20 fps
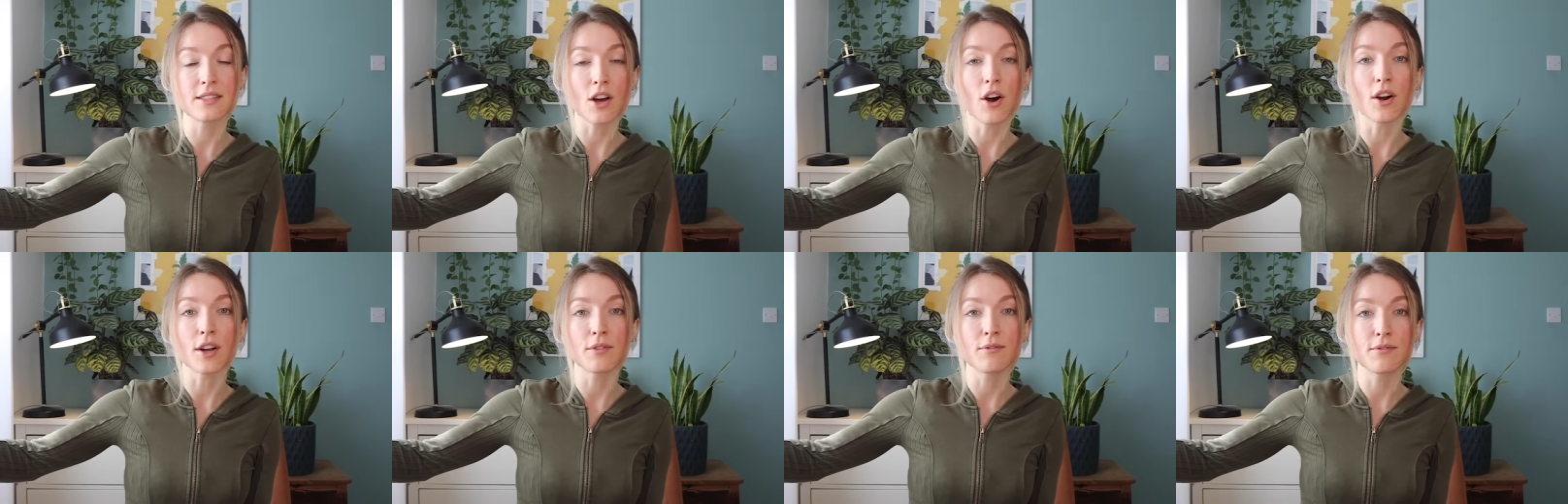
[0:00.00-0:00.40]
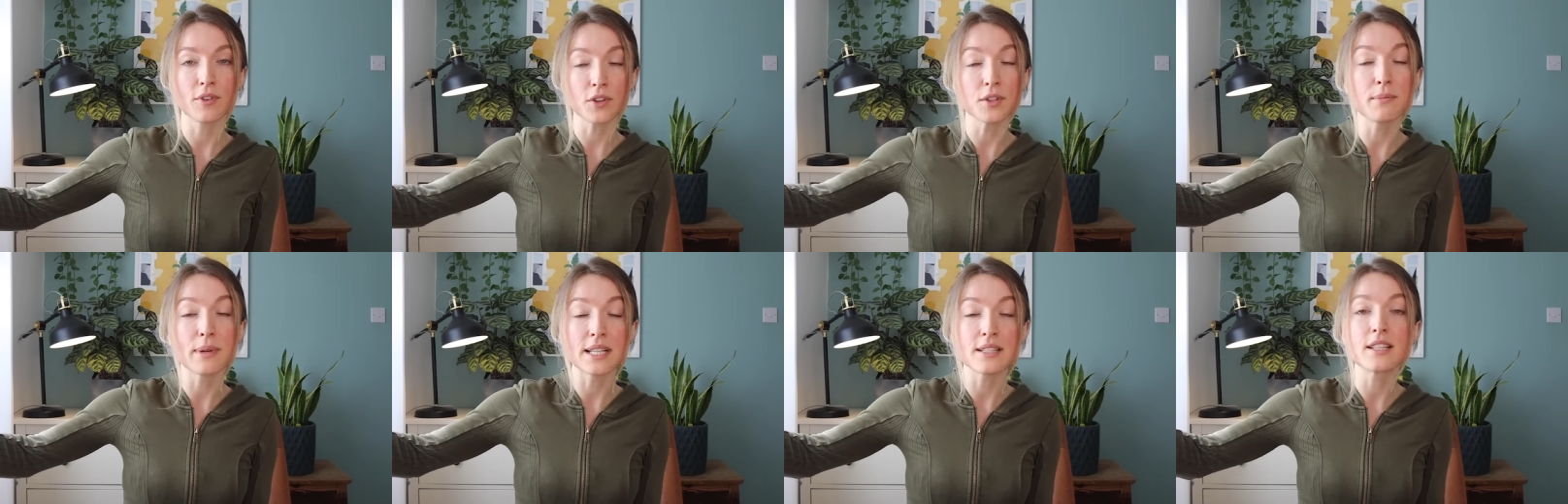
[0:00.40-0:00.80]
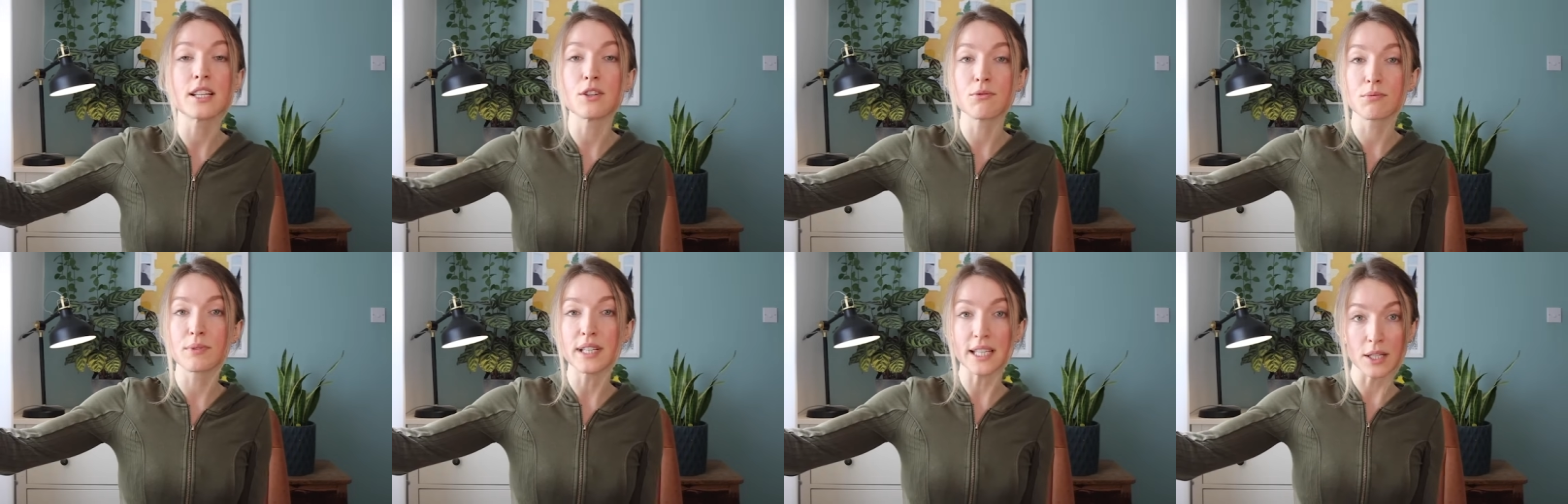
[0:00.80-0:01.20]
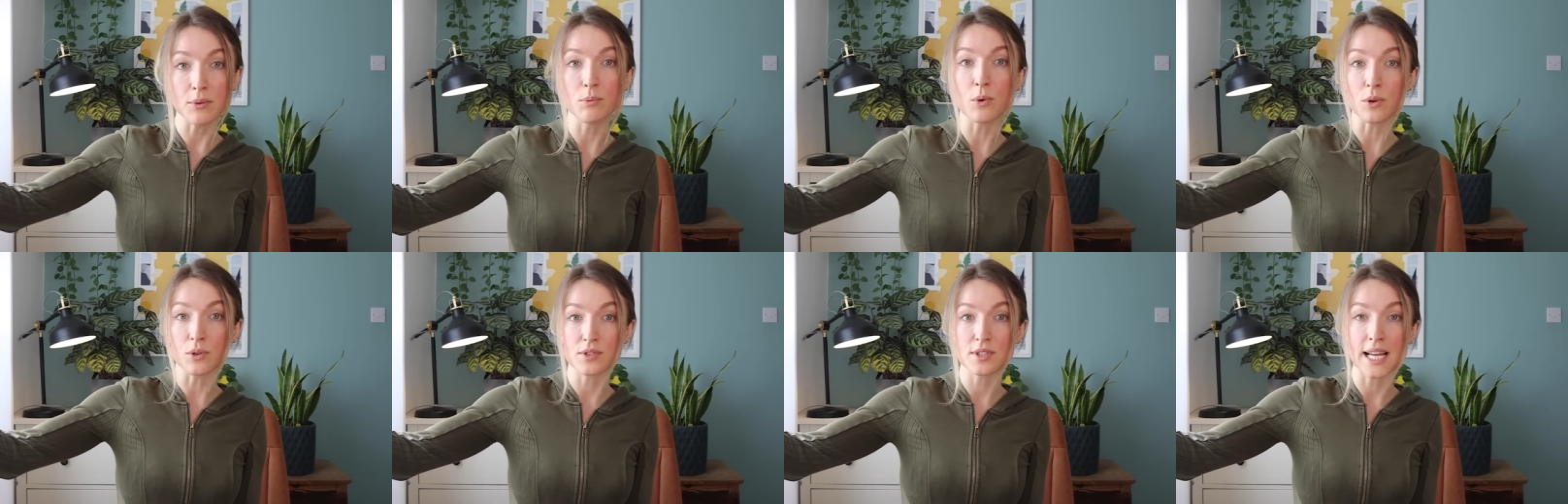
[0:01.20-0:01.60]
that I fundamentally really
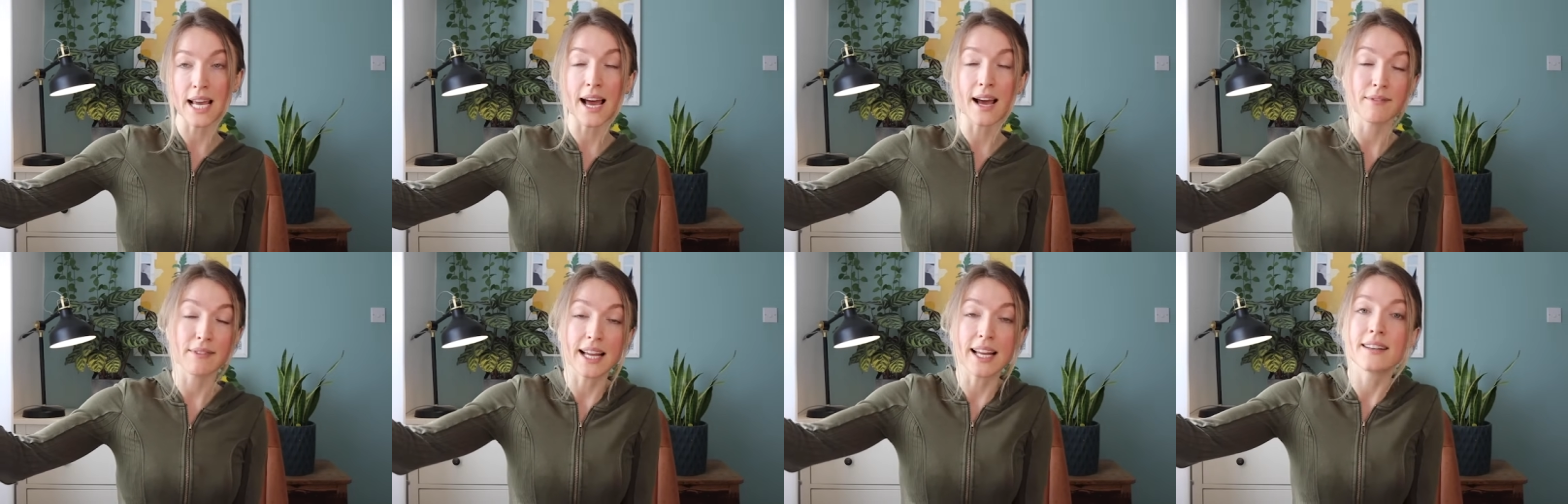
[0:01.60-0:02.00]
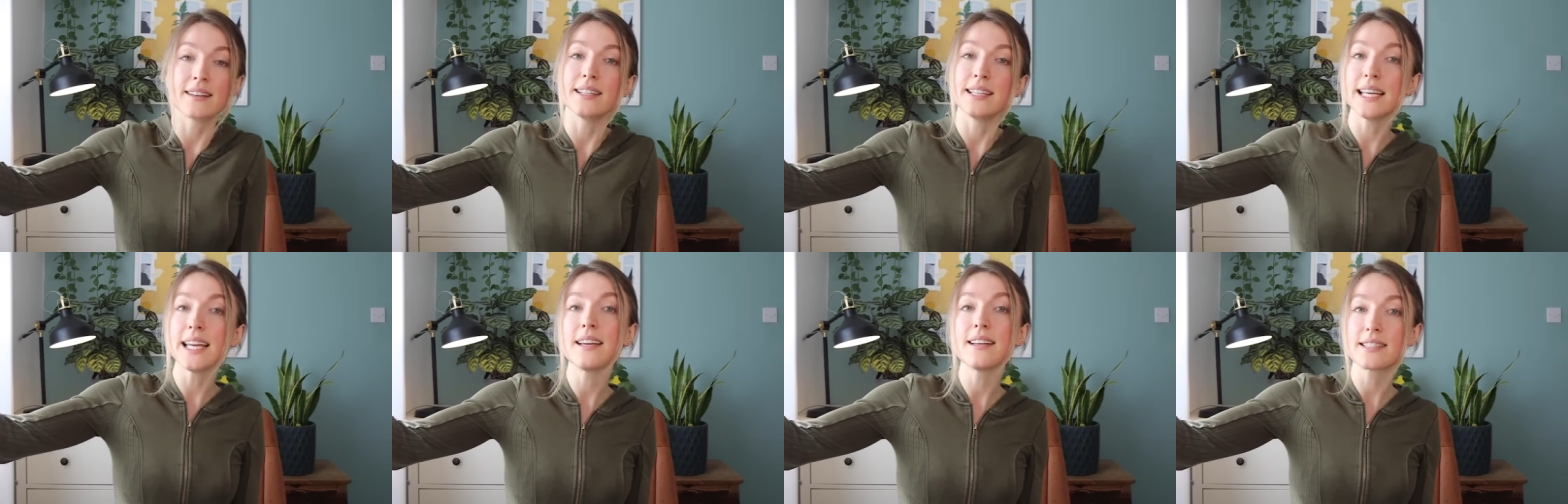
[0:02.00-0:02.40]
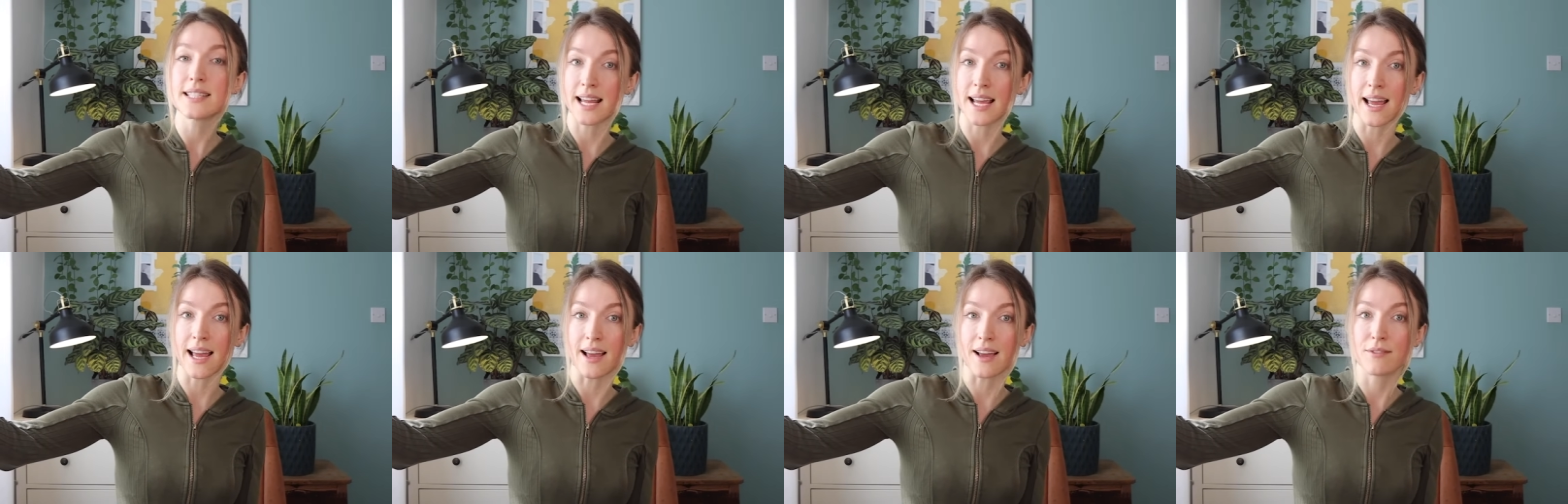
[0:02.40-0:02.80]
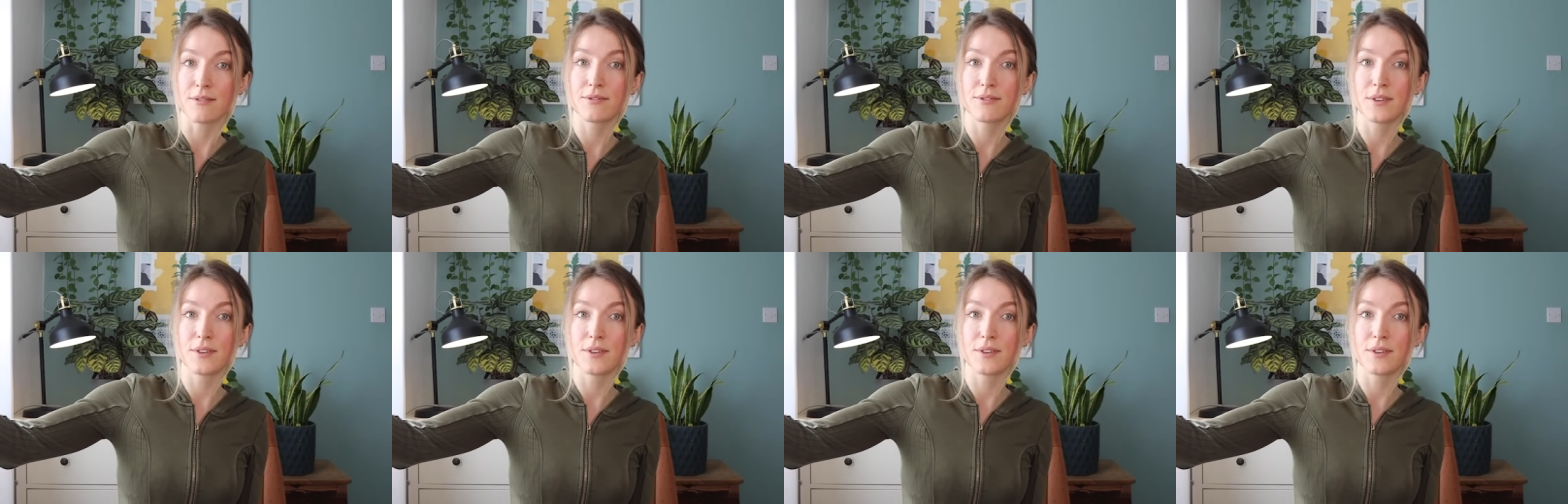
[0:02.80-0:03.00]
want to have and need to have.